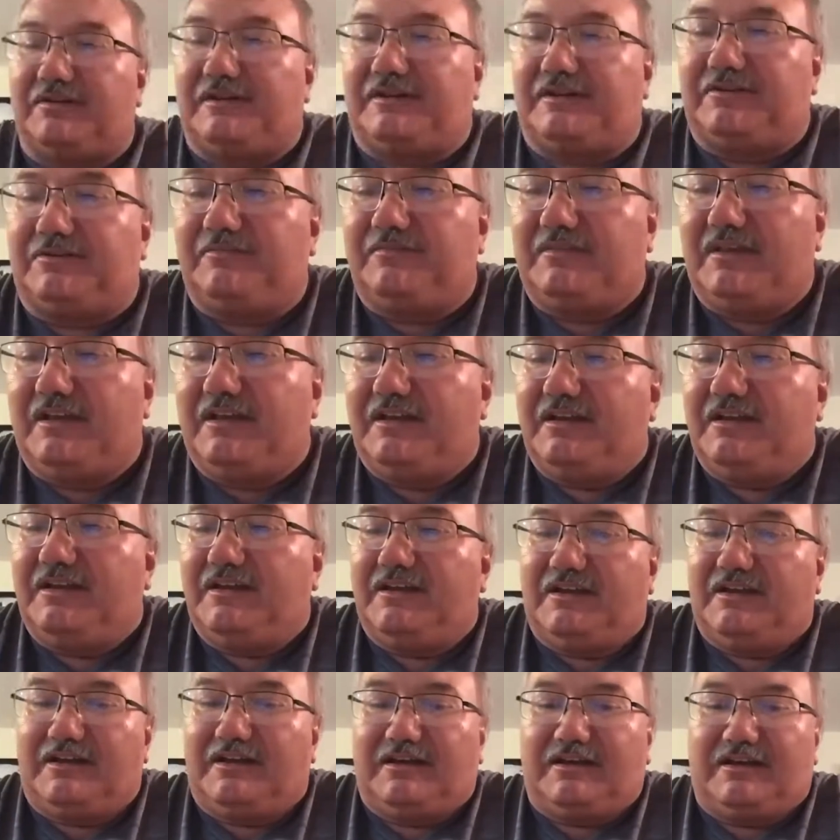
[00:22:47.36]
Honor.
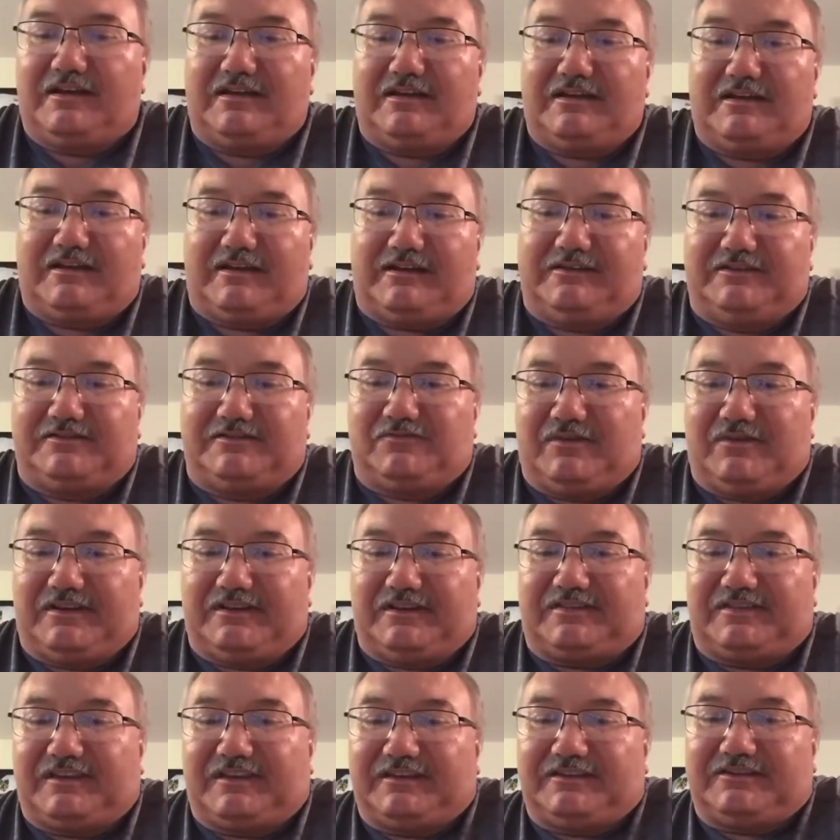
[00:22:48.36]
I just want
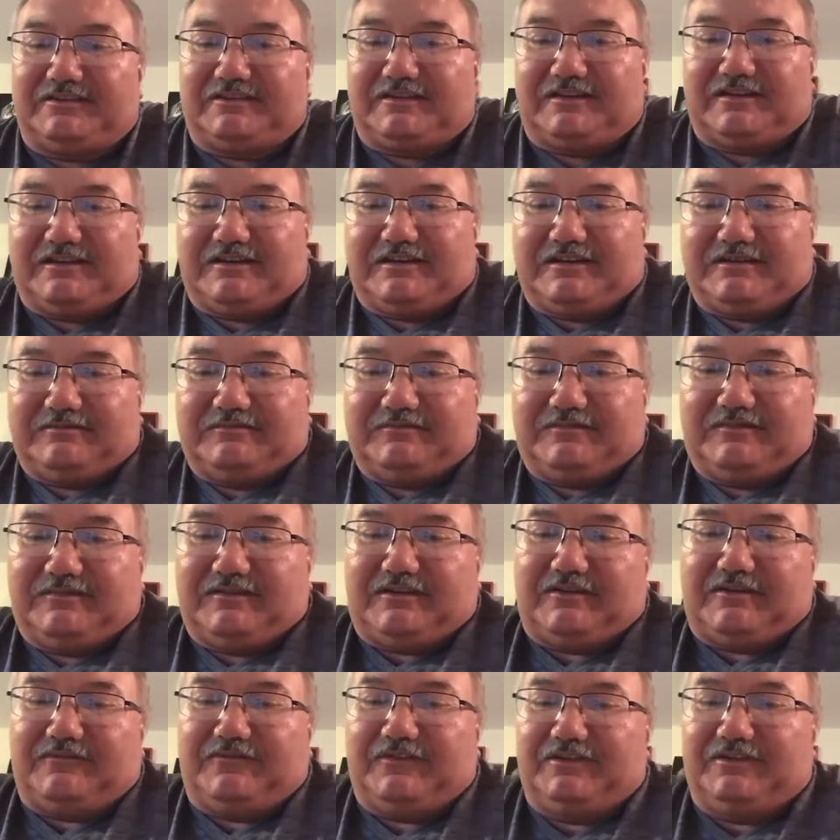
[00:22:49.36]
to thank
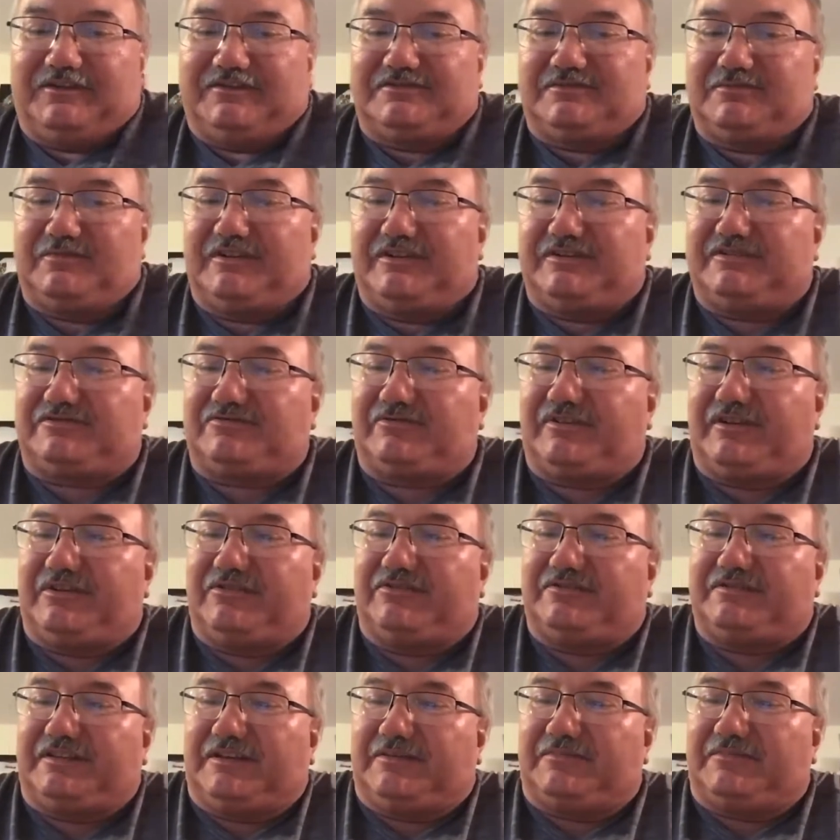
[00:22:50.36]
our village
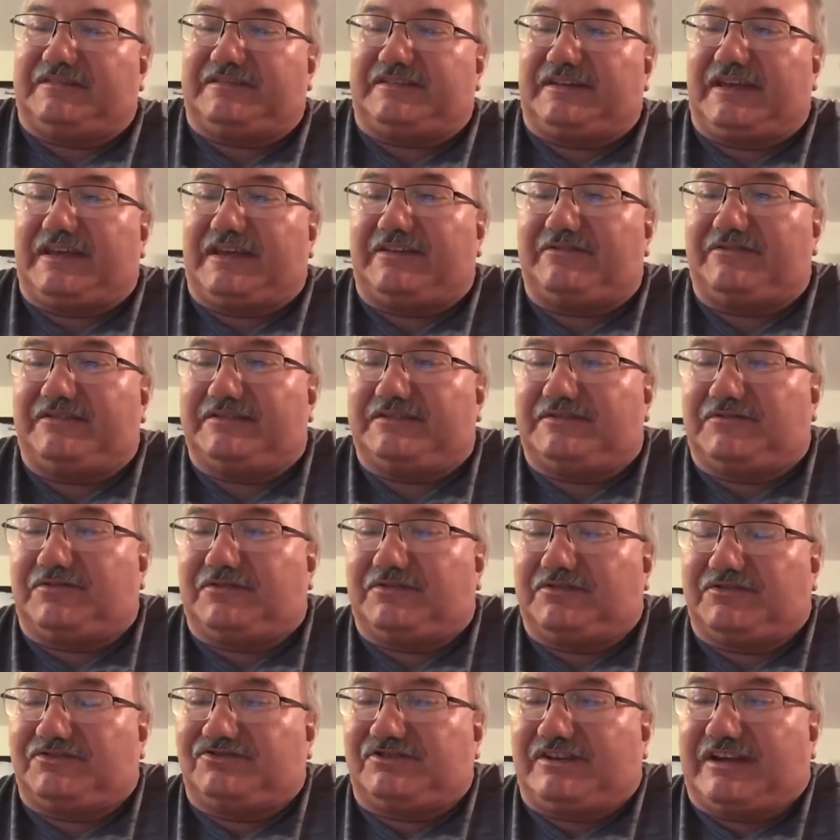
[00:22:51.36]
administrator, Tim Savage,
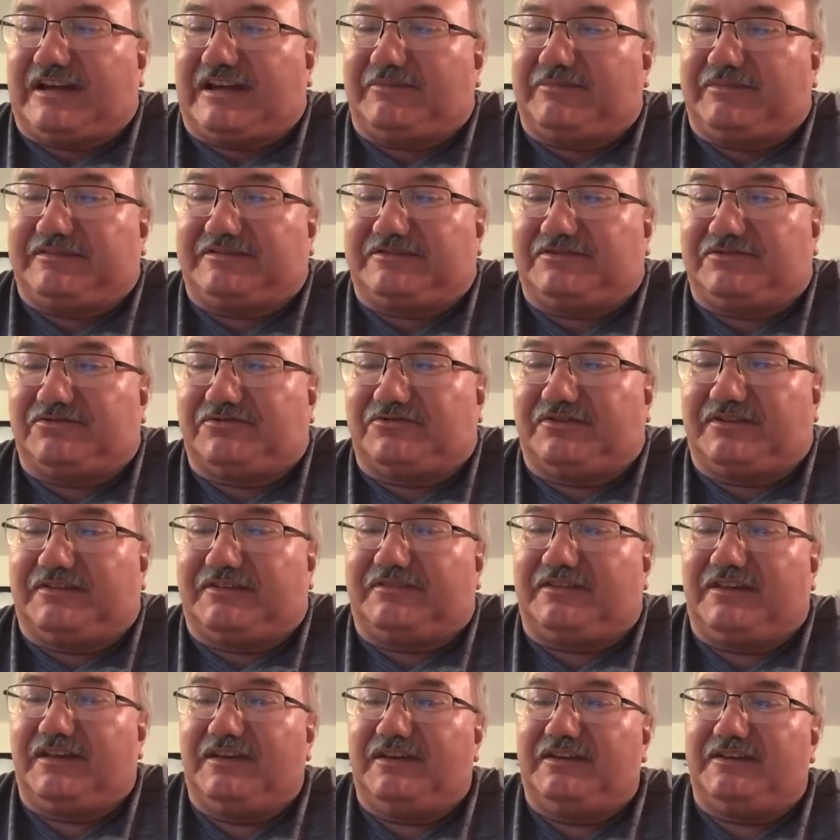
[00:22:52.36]
for the job he's
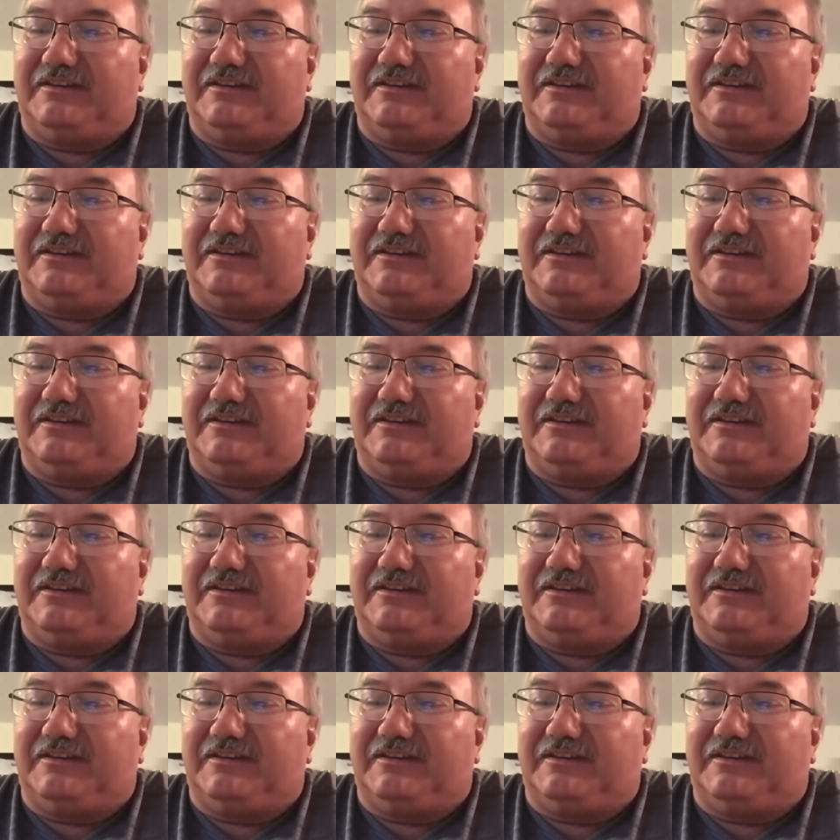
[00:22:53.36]
doing,